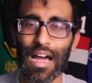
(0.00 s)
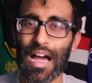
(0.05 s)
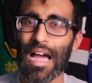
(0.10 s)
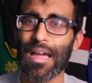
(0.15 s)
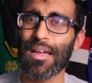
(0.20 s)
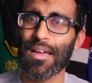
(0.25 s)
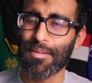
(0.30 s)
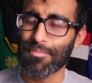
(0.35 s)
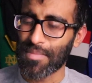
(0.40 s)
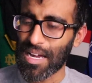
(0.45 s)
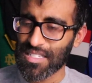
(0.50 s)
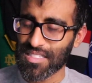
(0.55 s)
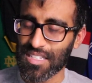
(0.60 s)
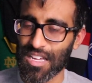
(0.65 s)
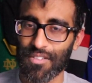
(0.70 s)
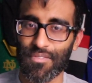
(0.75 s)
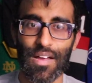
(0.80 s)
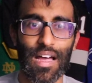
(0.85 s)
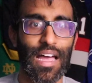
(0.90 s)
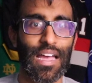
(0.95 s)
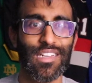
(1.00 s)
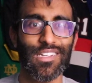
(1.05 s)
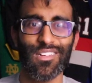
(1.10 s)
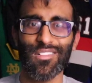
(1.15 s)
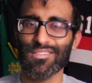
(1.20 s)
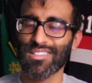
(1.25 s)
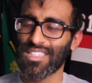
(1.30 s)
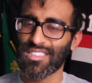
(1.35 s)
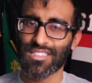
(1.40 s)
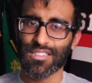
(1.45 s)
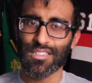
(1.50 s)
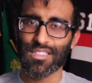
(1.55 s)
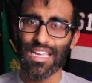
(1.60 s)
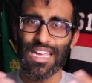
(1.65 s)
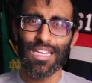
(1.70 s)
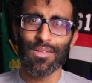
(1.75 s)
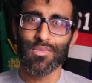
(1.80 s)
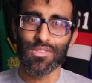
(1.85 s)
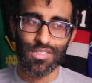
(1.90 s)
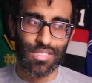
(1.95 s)
I don't listen to
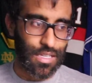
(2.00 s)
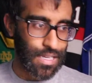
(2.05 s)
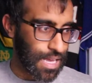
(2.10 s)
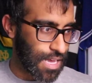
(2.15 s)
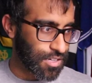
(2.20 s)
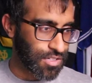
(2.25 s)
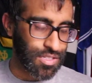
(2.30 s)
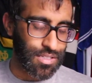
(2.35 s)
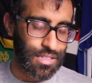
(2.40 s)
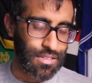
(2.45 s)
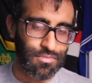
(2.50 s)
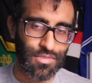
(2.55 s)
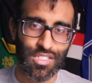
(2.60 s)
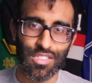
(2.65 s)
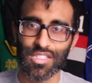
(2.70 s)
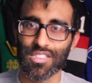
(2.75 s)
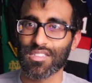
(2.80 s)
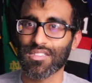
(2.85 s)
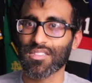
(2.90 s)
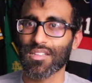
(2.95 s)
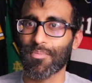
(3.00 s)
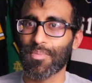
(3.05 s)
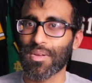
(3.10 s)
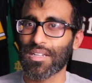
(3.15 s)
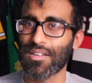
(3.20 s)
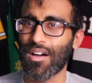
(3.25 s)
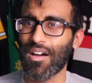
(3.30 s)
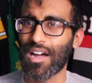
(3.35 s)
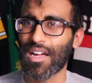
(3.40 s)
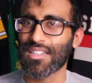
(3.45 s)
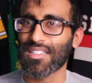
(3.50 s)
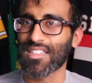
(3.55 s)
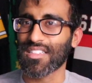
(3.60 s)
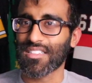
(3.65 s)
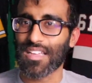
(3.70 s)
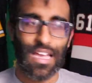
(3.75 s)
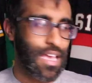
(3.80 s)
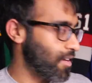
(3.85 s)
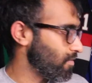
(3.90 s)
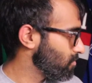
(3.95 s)
any music, actually, which is a bit odd because
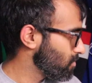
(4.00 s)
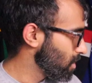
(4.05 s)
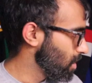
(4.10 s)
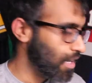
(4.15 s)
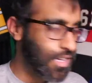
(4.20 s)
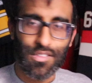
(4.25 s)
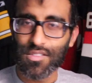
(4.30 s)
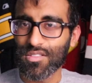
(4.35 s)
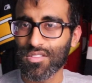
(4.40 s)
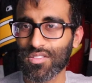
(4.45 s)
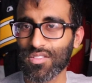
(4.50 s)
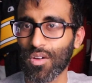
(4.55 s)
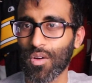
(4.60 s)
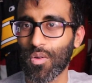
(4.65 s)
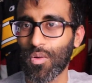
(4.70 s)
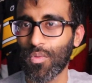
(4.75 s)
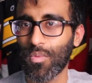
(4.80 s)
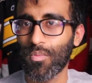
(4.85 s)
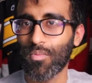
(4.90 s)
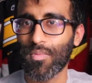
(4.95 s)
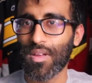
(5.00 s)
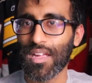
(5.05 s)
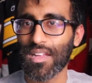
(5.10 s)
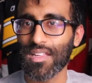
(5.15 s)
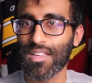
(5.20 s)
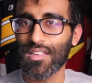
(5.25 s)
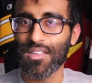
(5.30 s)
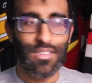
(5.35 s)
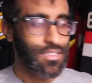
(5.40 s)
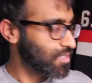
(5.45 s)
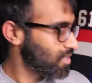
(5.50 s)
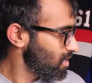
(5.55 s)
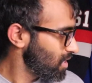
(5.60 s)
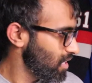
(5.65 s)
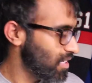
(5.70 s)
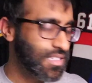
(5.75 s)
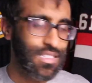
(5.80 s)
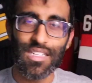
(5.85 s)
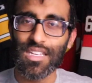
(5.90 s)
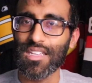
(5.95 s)
I have so many
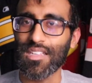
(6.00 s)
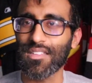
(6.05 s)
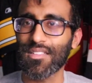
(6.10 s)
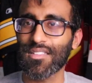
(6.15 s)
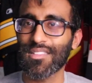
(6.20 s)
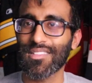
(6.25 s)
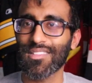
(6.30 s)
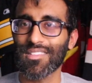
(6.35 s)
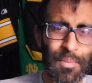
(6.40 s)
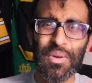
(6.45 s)
CDs.